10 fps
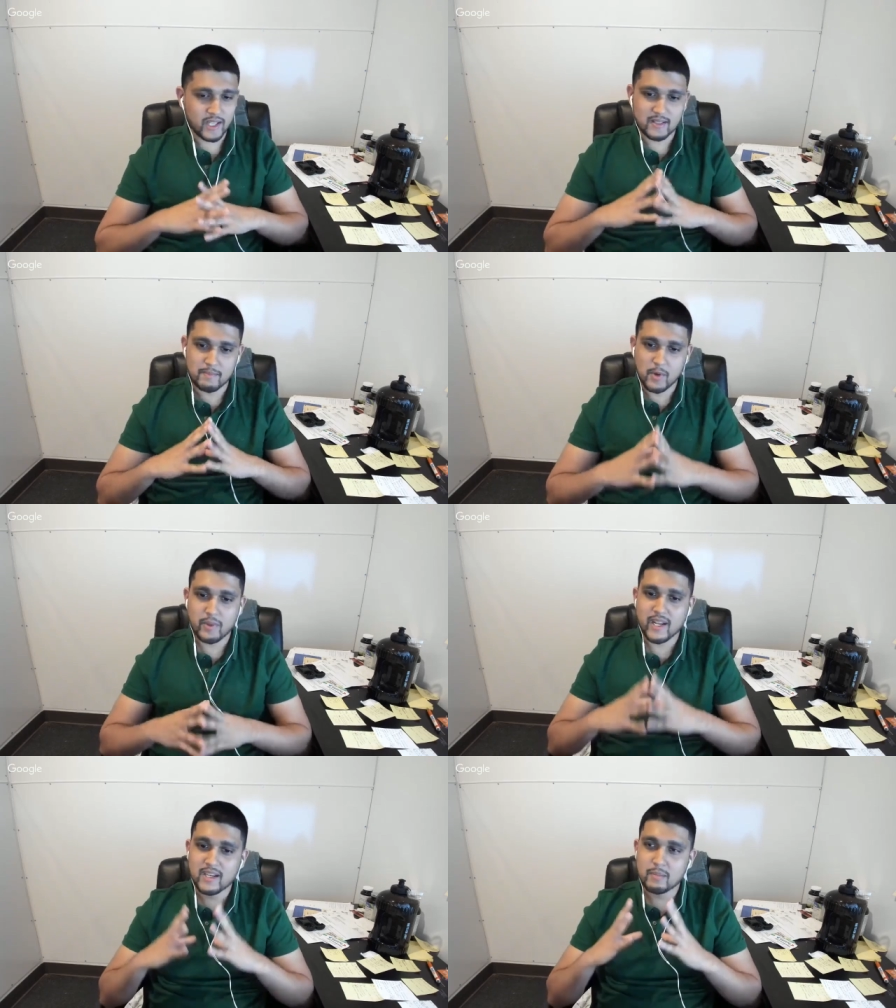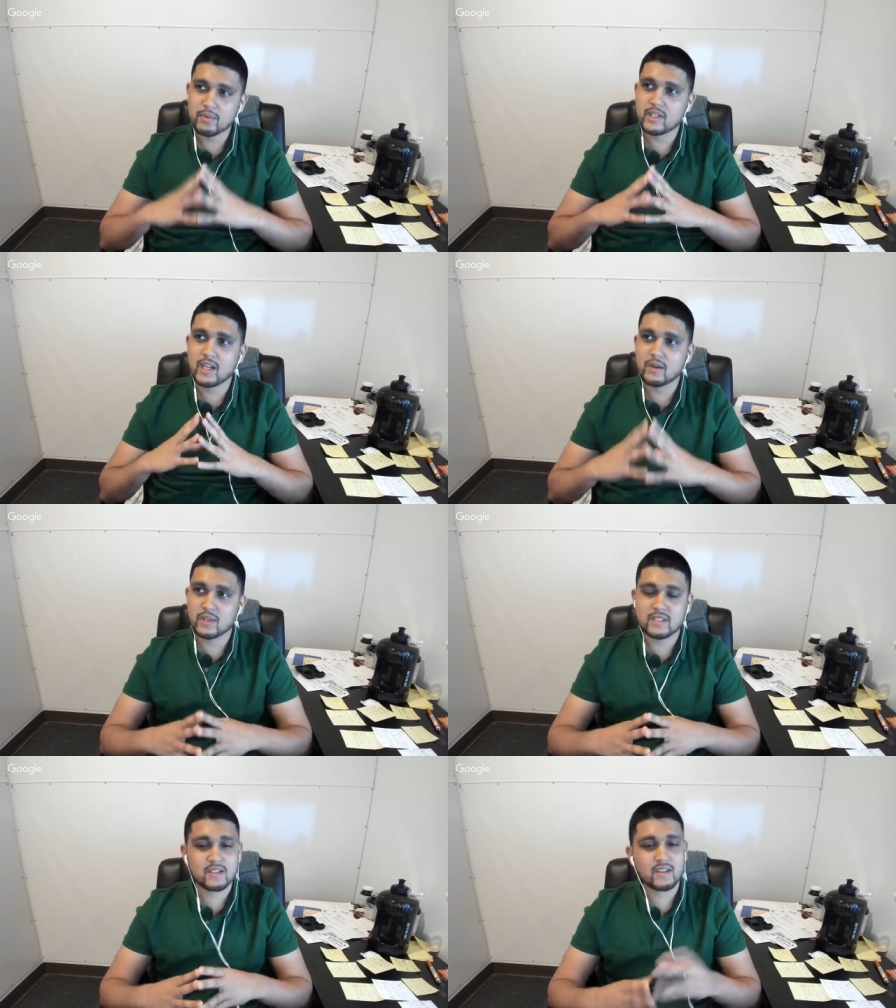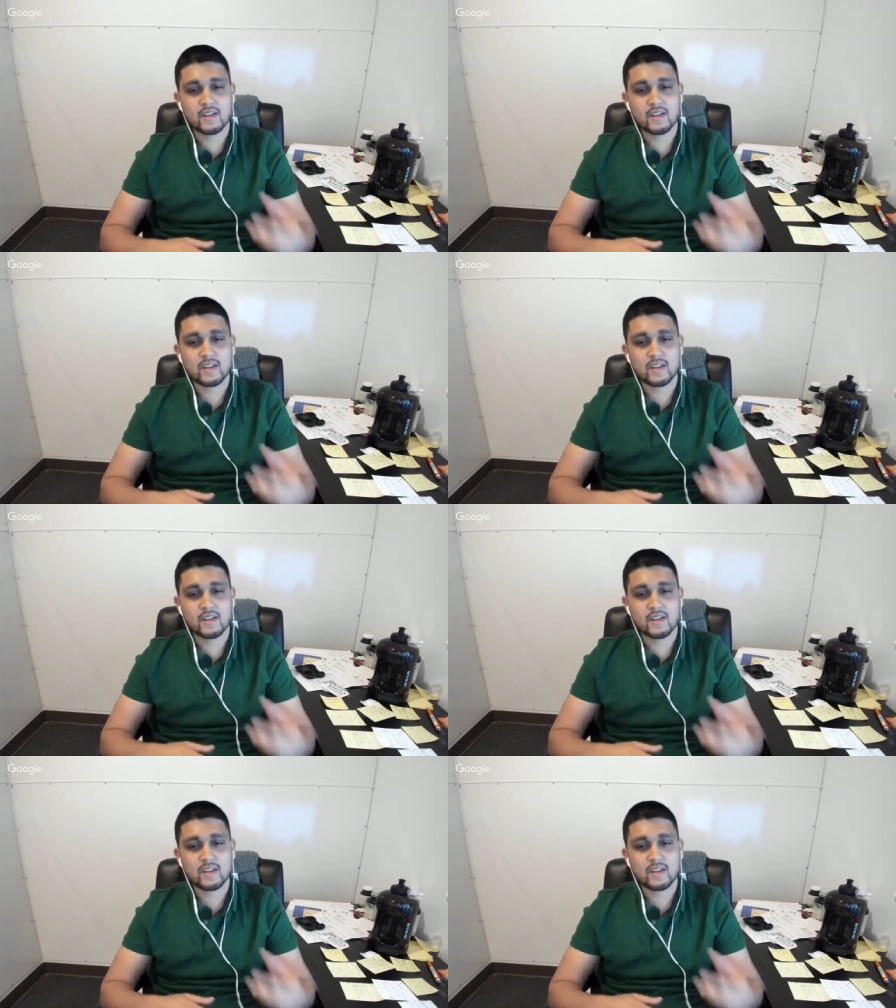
Like the moment I could predict what it's going